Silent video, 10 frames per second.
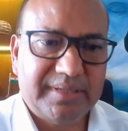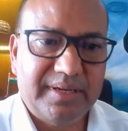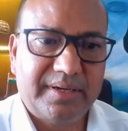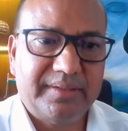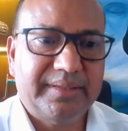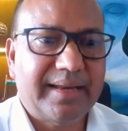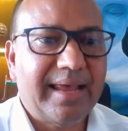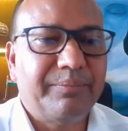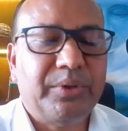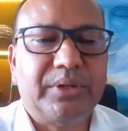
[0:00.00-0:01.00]
the seller, then
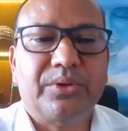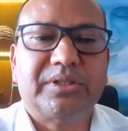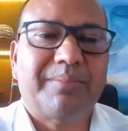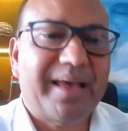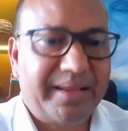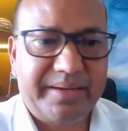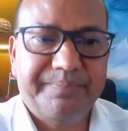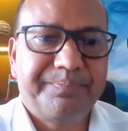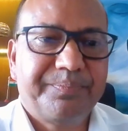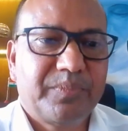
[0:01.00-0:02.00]
I have to ignore the buyer,
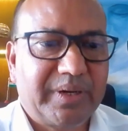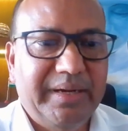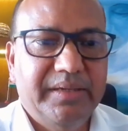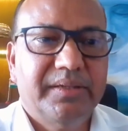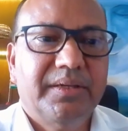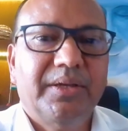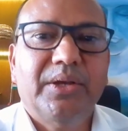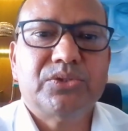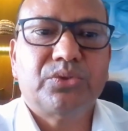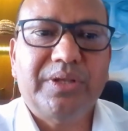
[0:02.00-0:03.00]
right?
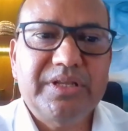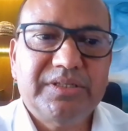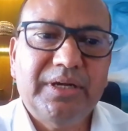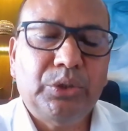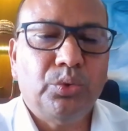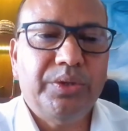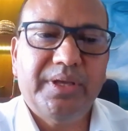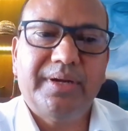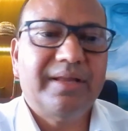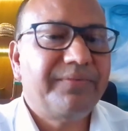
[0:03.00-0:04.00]
So initial 2
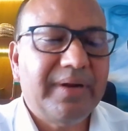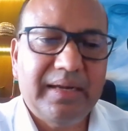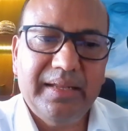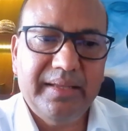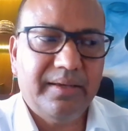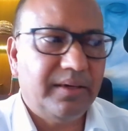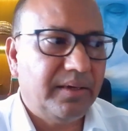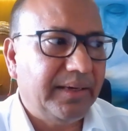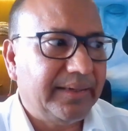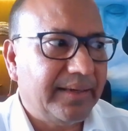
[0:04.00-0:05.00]
year, definitely
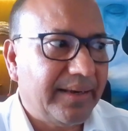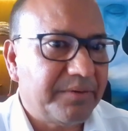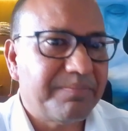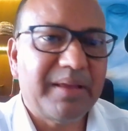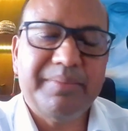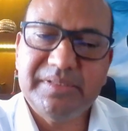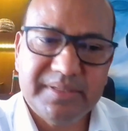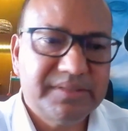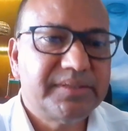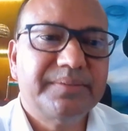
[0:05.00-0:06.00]
it hit my
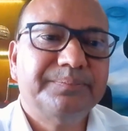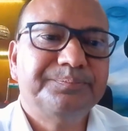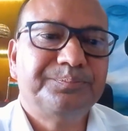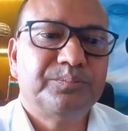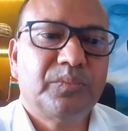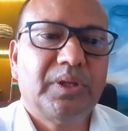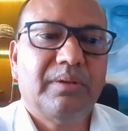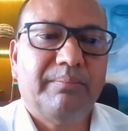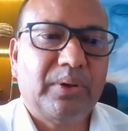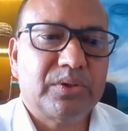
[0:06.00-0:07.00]
business
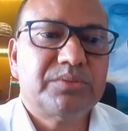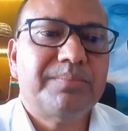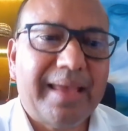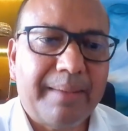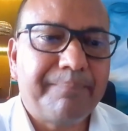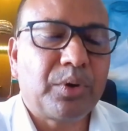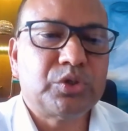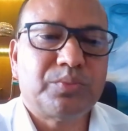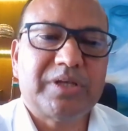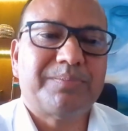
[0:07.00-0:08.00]
because my
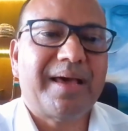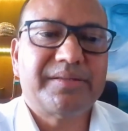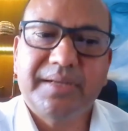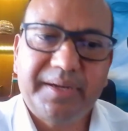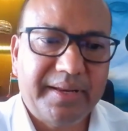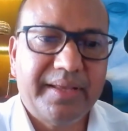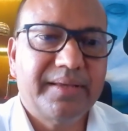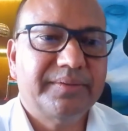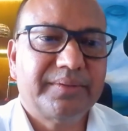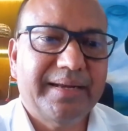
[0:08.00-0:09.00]
approach was buyer centric,
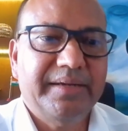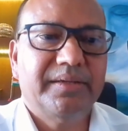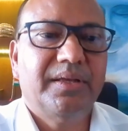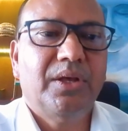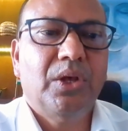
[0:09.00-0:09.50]
right?